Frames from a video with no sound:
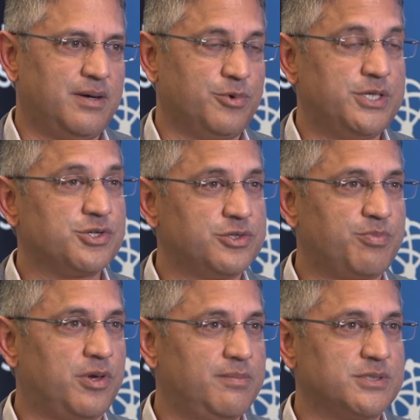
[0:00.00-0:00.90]
regional
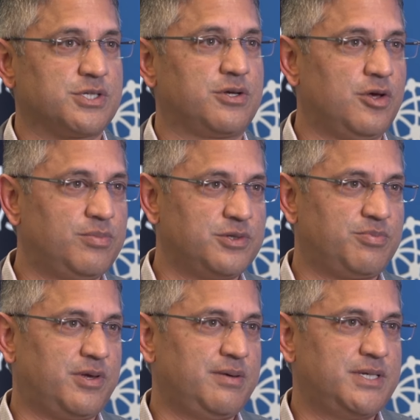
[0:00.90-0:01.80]
deployments to global
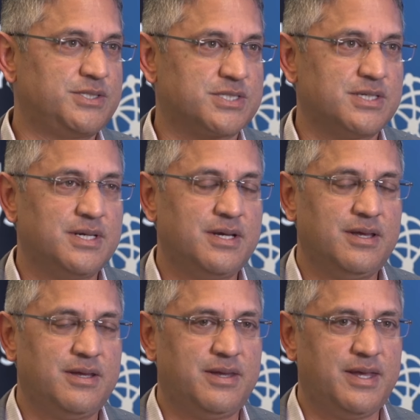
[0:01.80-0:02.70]
deployments,
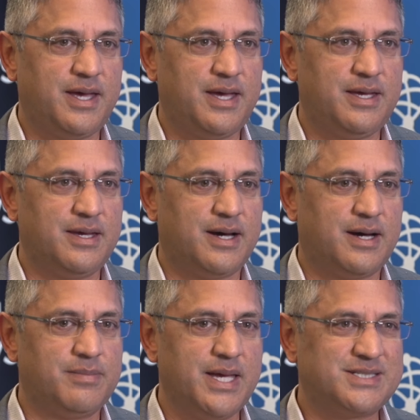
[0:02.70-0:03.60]

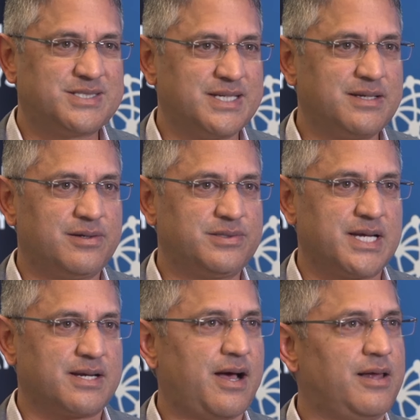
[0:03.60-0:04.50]
a single
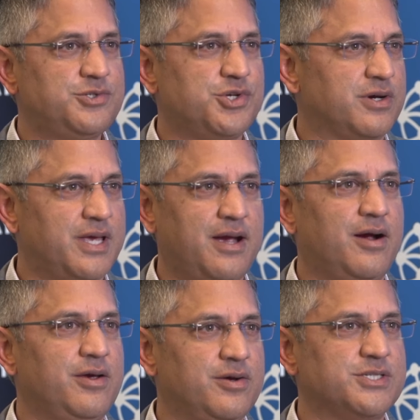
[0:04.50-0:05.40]
technology or
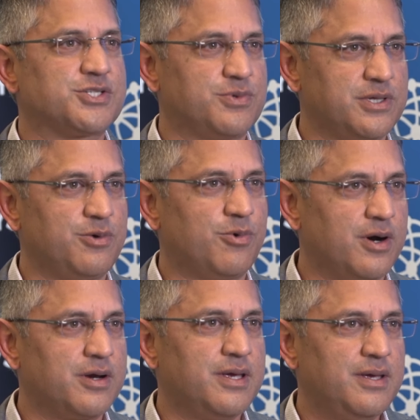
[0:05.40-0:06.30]
carrier doesn't really
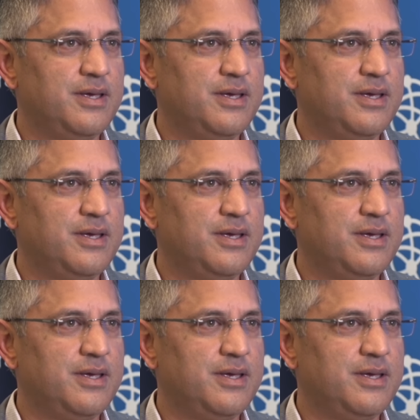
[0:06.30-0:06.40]
work.